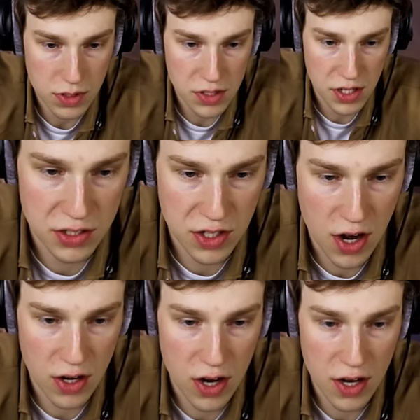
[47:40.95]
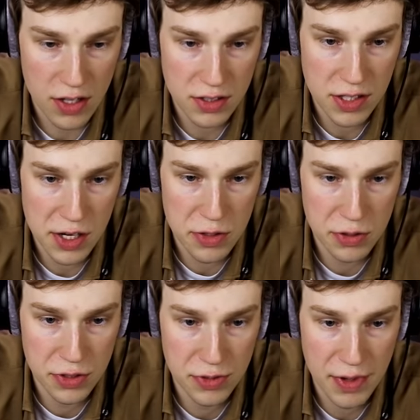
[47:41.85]
He's got his Doc Ock
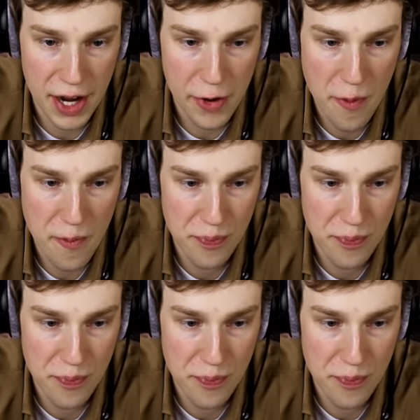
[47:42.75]
tentacles out.